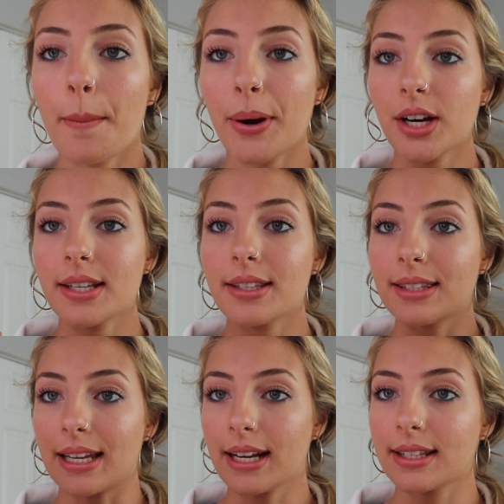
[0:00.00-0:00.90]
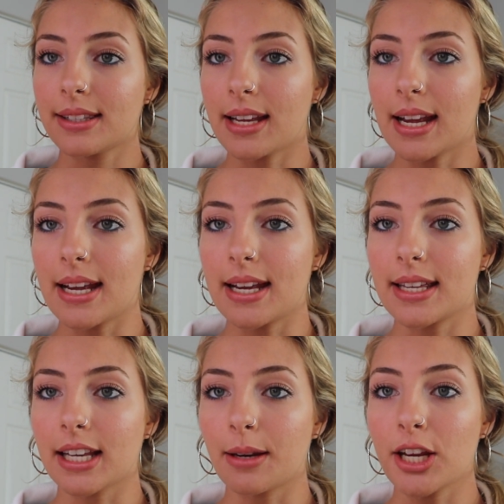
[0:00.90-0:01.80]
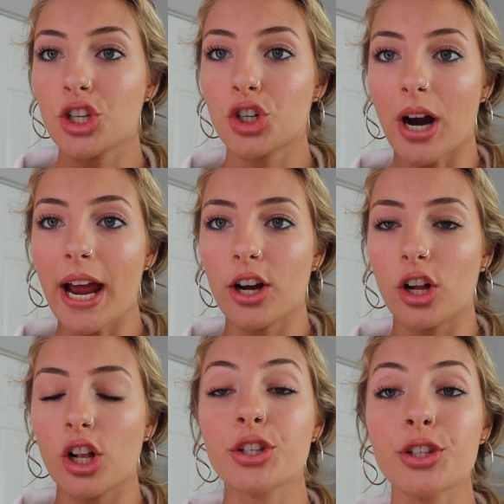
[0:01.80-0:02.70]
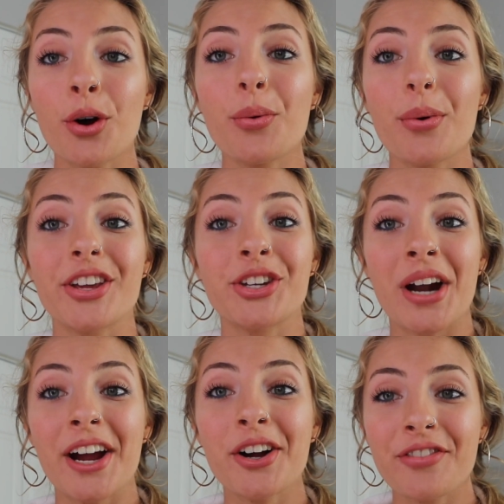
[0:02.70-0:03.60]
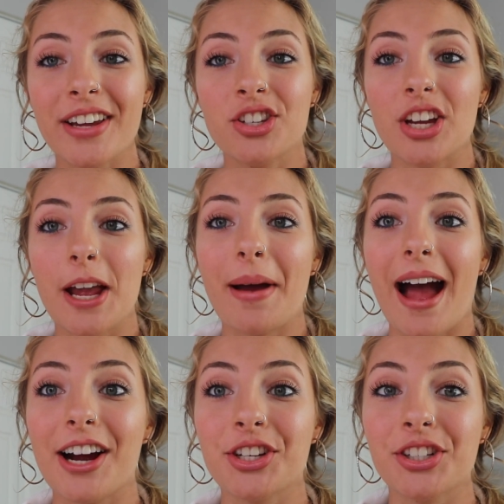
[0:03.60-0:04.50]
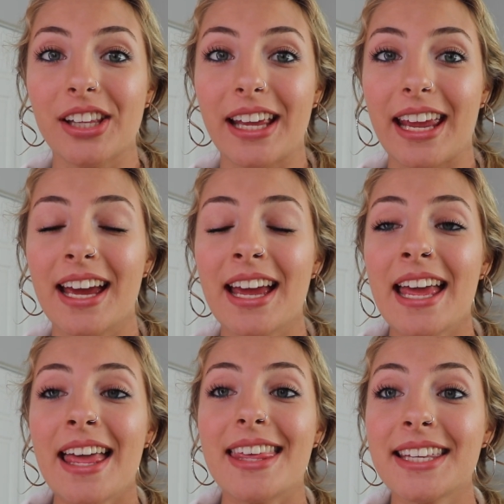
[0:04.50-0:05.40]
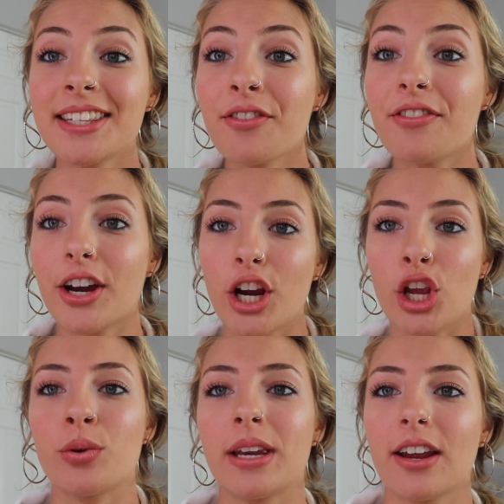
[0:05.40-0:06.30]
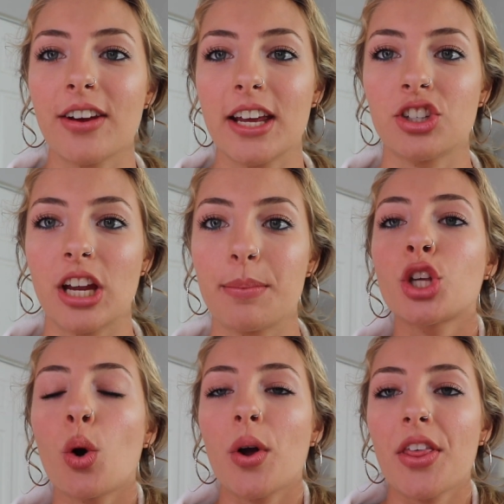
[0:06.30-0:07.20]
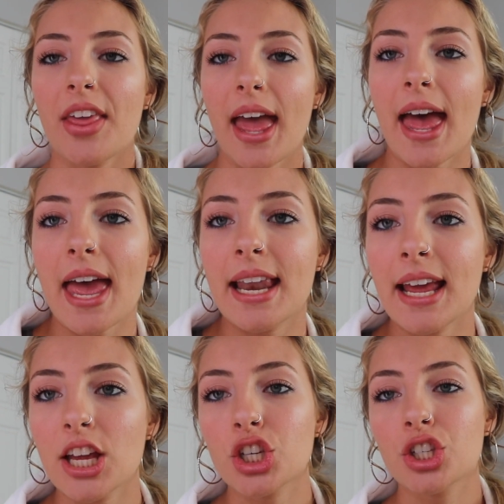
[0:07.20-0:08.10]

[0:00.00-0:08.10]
Number 6 is going to be triangle. So with a triangle face shape, actually, this is a very unique face shape. So with a